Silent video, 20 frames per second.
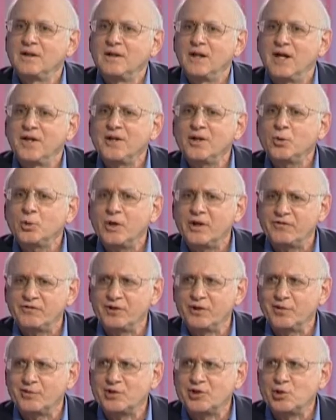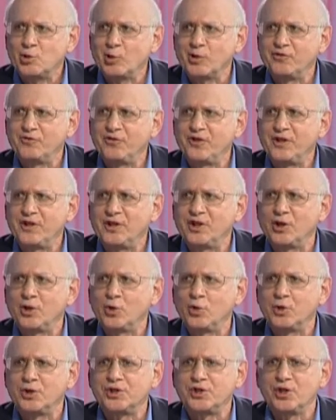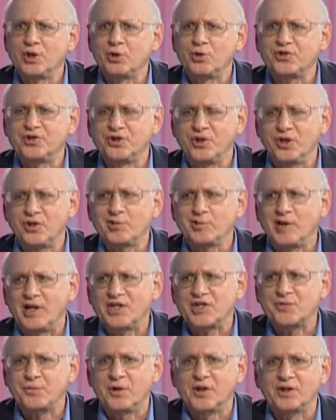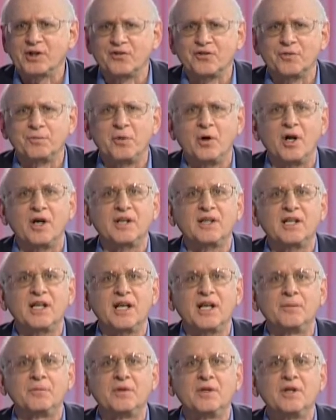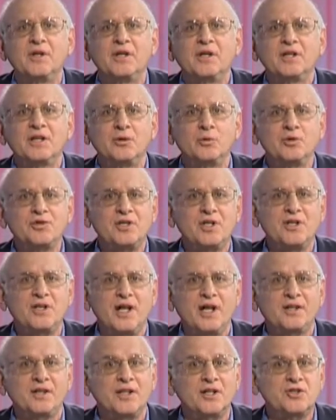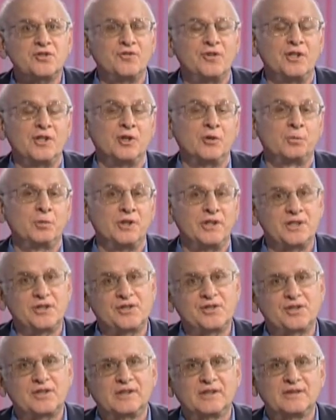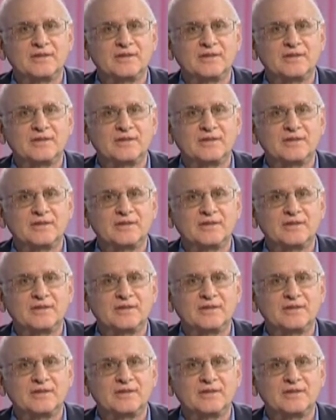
I think we have another short video which shows another aspect of the PyCam. Can we see that next video, please?